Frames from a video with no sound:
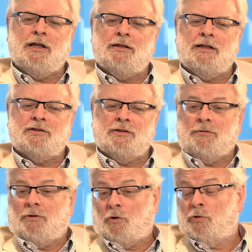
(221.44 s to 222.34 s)
and that's
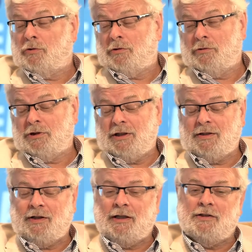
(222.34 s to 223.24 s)
a good conclusion,
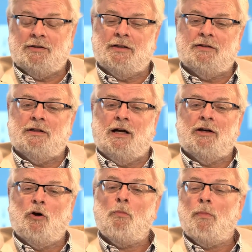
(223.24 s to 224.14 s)
I think, is that there
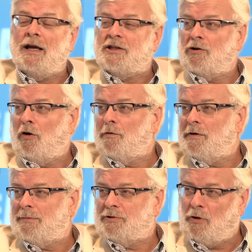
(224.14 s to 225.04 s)
are no major
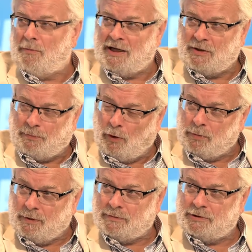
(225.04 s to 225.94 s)
overlaps, no major
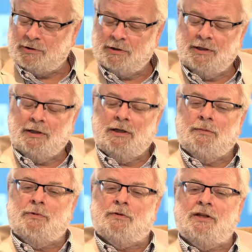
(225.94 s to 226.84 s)
problems
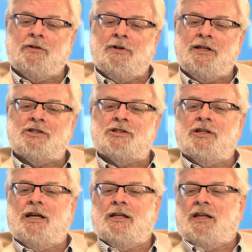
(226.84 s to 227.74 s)
between
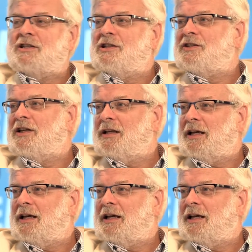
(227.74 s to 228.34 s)
REACH and existing